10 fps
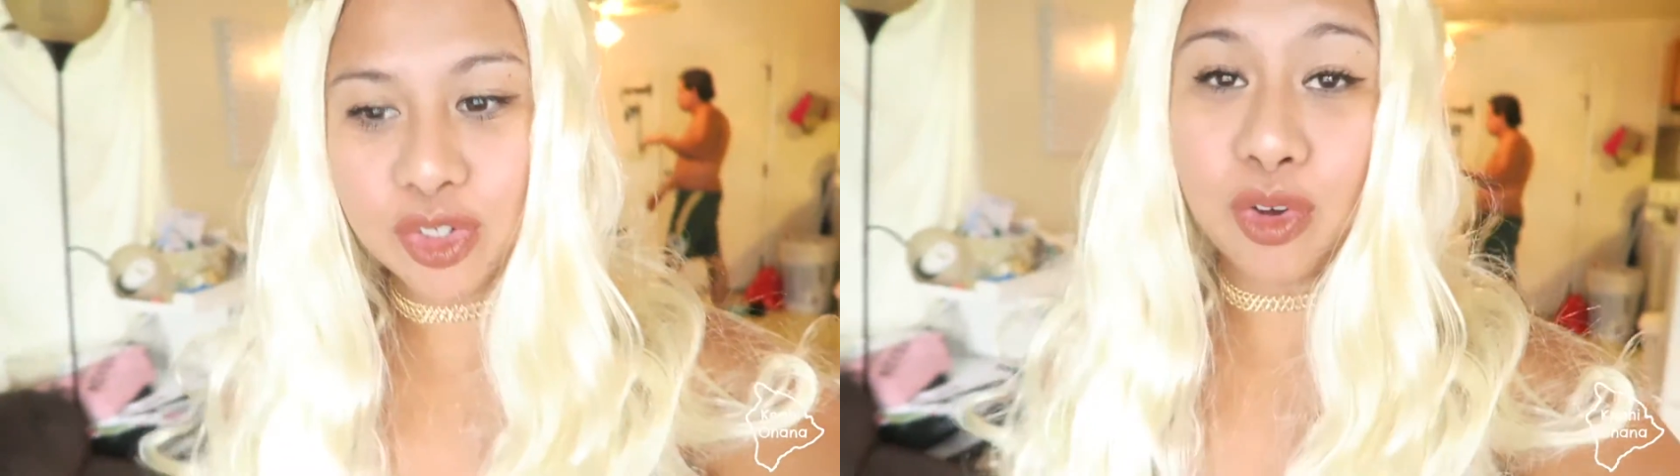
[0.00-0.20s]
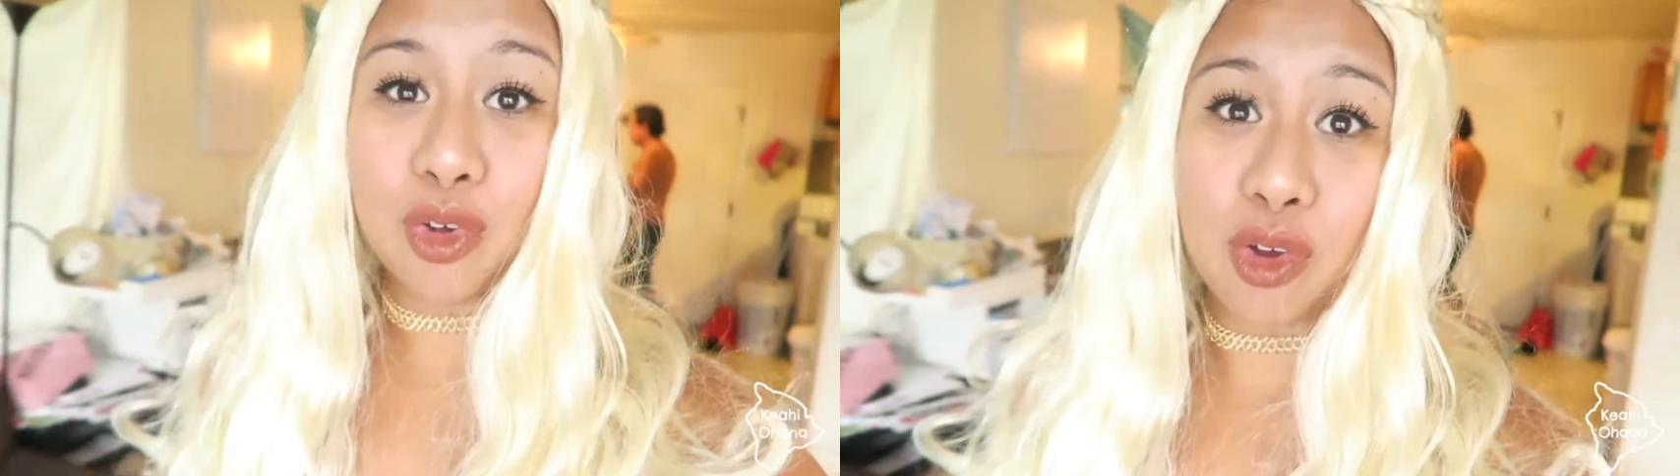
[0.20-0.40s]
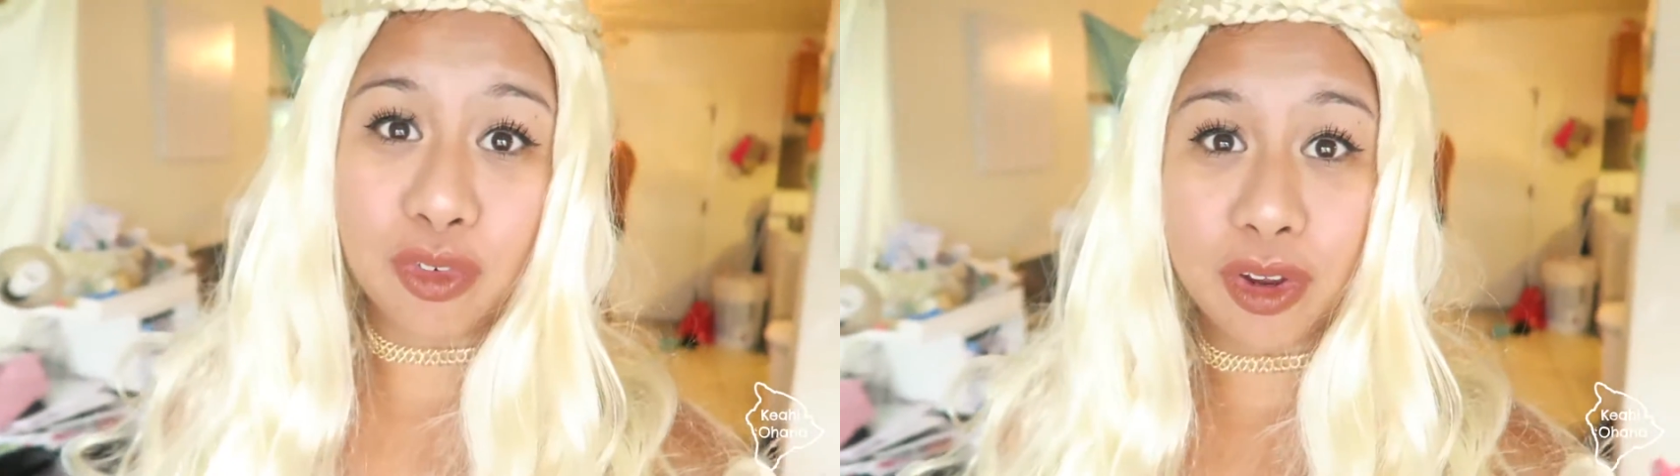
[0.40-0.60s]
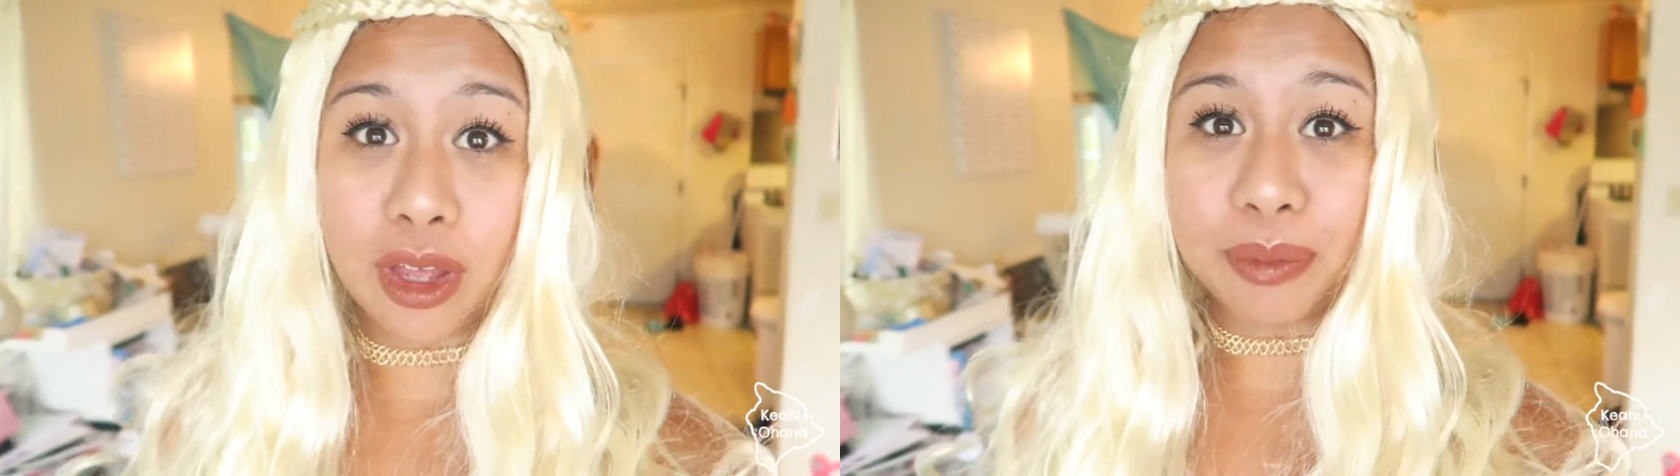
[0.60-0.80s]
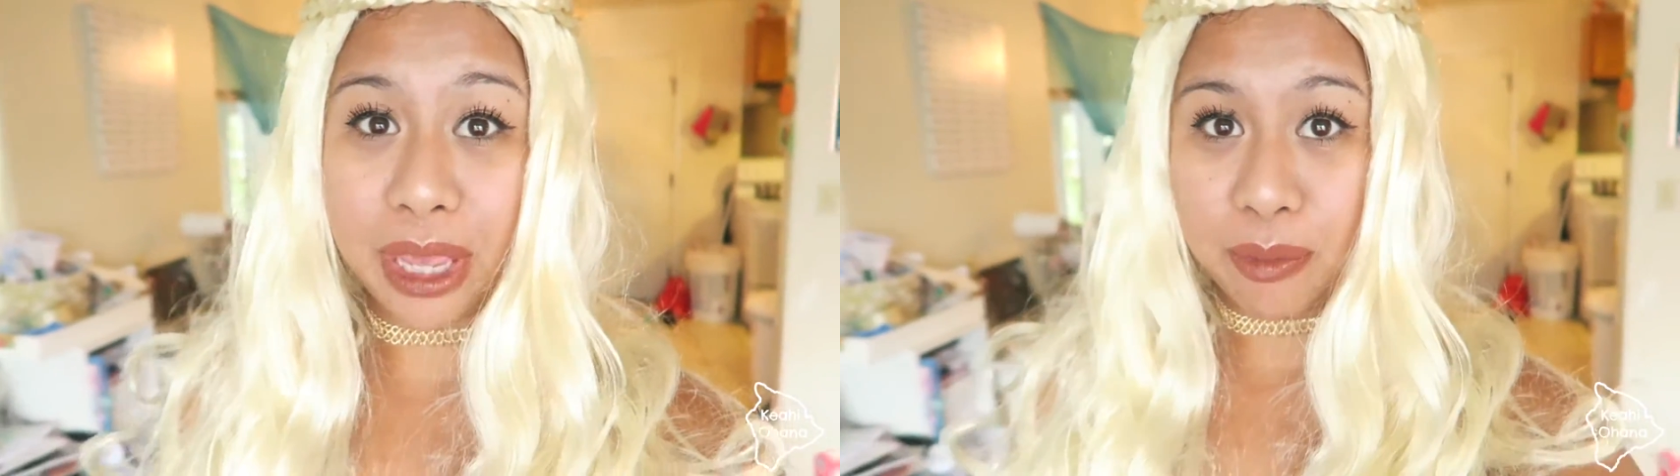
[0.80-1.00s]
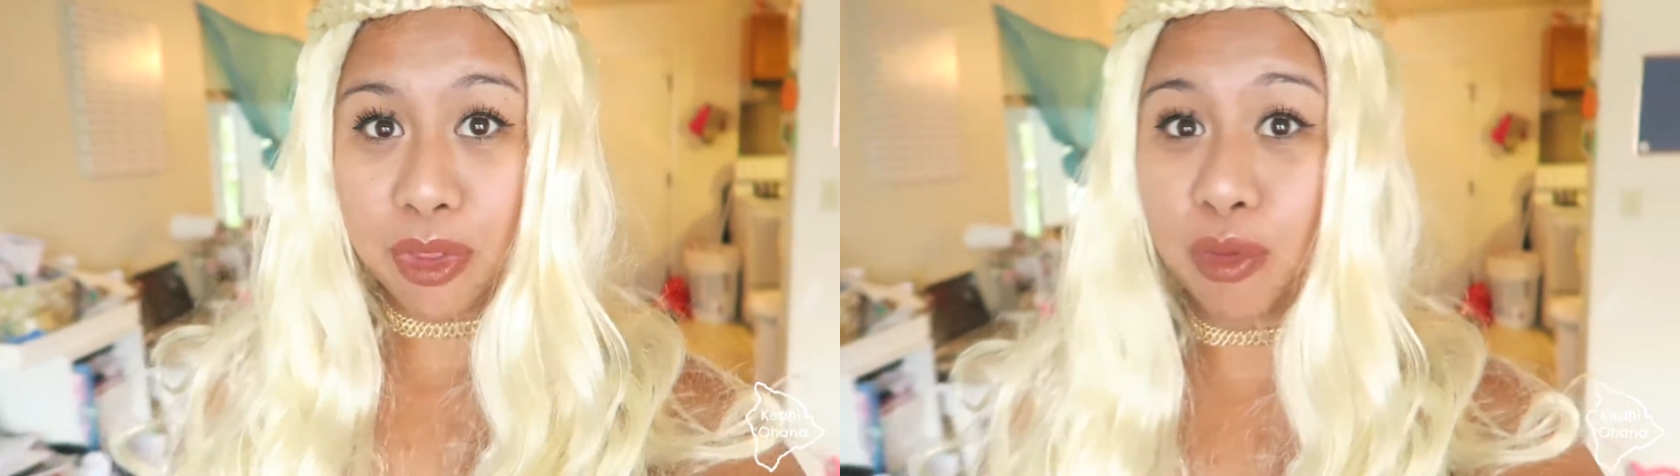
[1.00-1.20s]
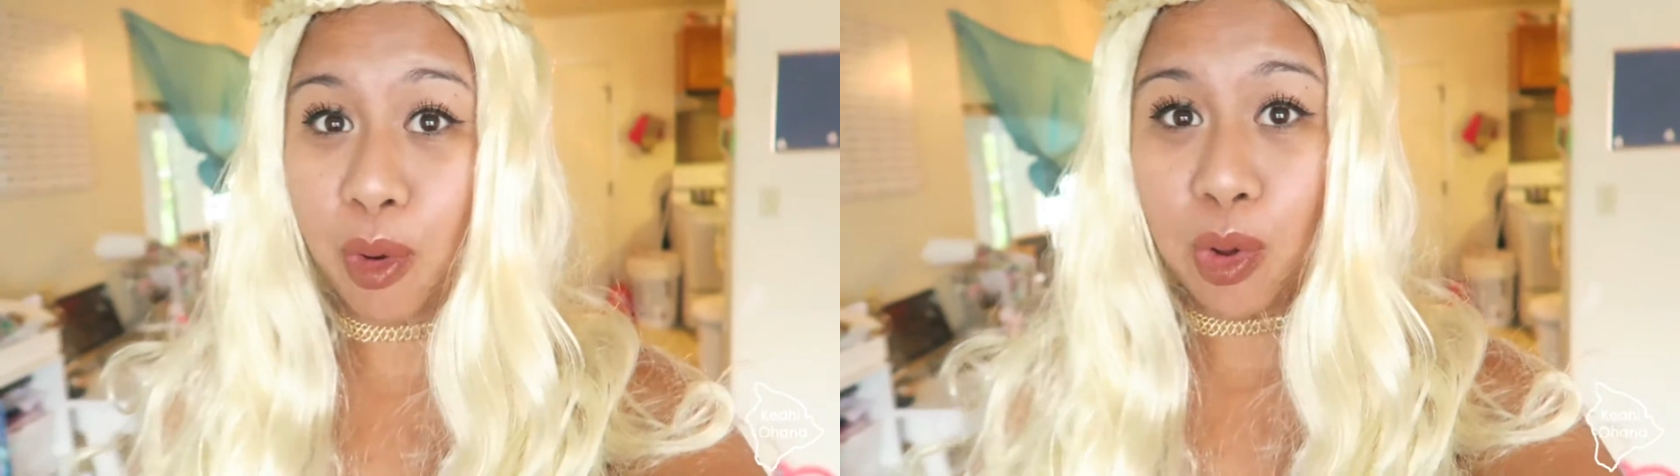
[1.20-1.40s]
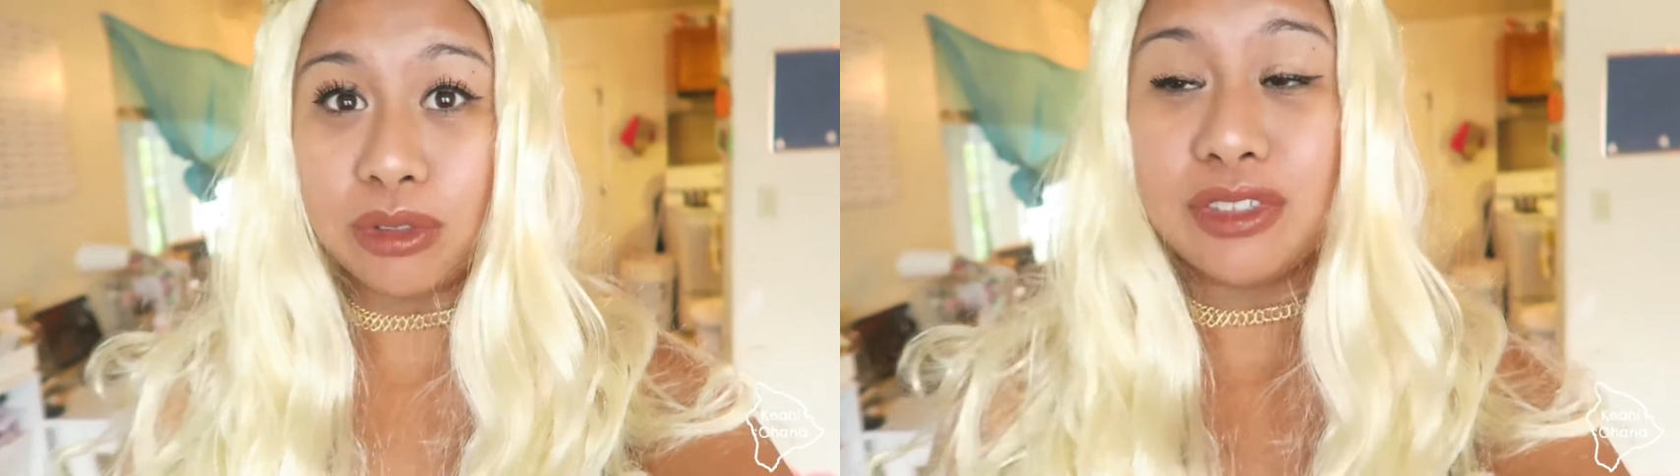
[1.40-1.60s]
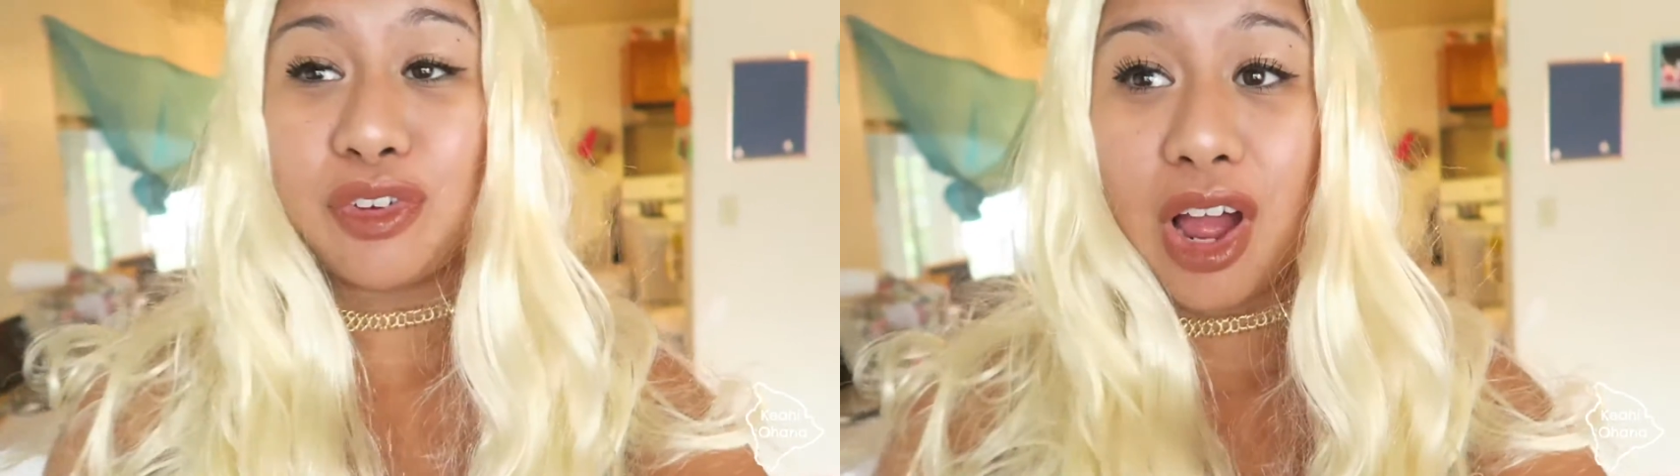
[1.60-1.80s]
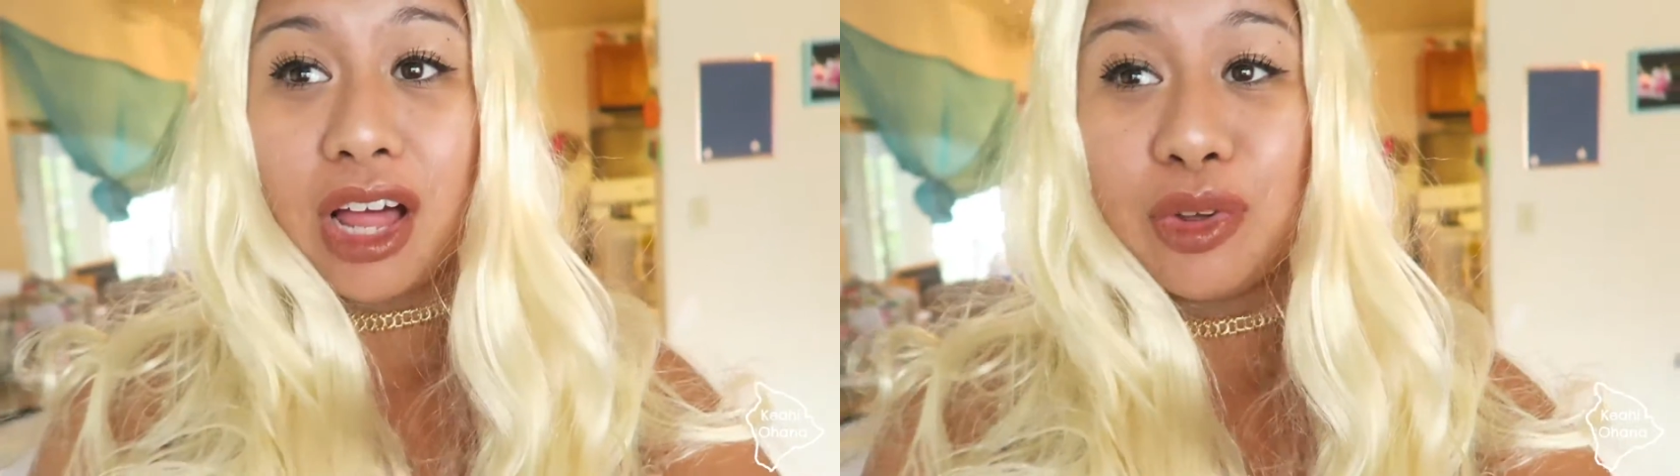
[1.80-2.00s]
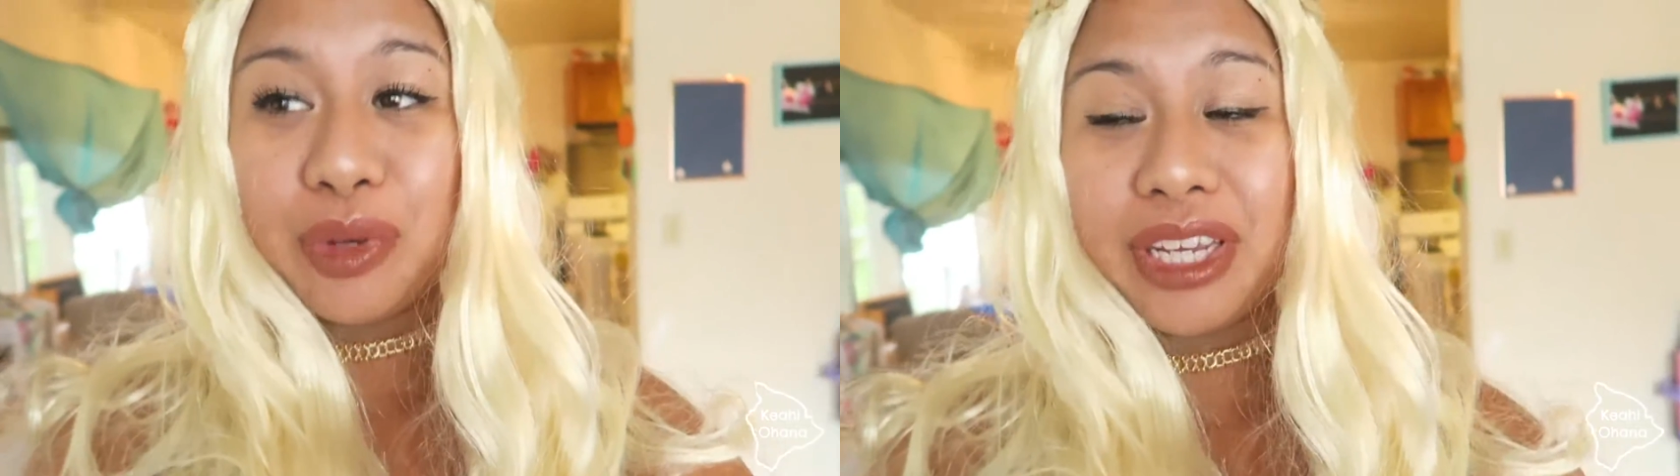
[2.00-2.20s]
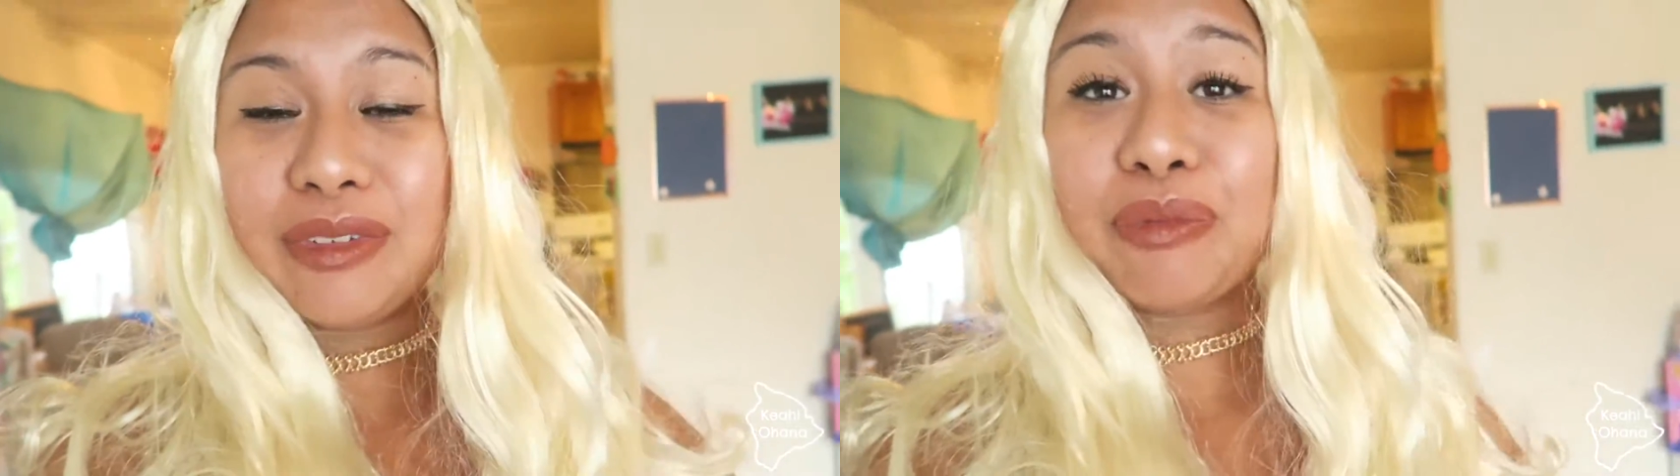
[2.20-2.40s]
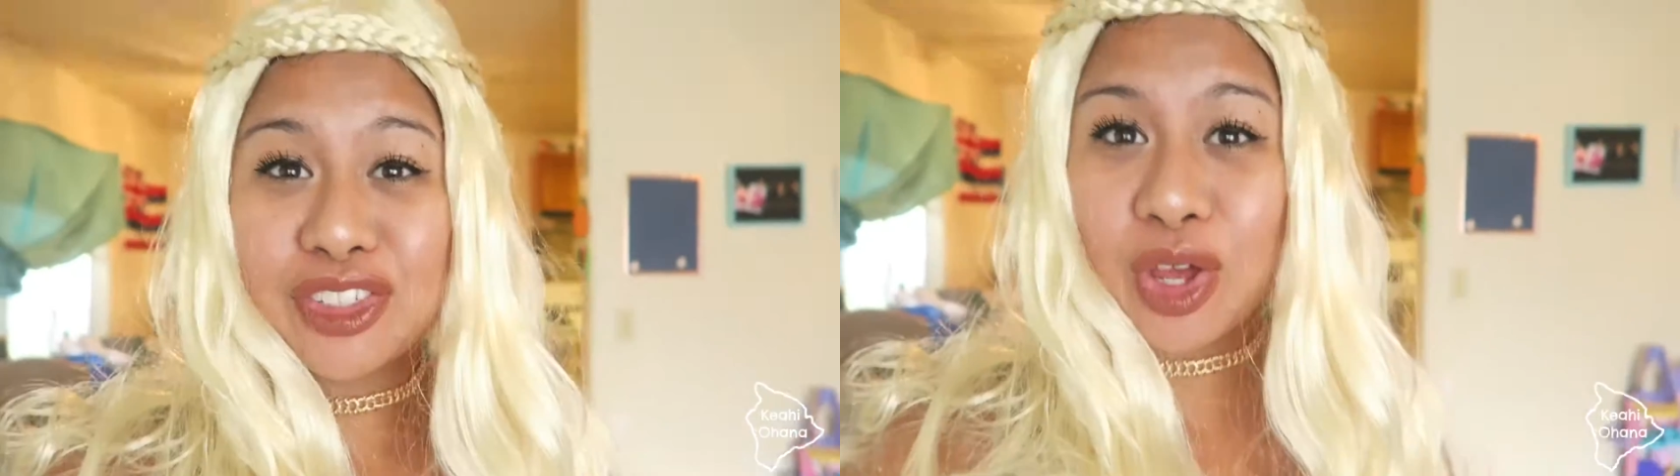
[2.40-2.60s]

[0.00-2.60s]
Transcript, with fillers: Drogo from Game of Thrones for Halloween.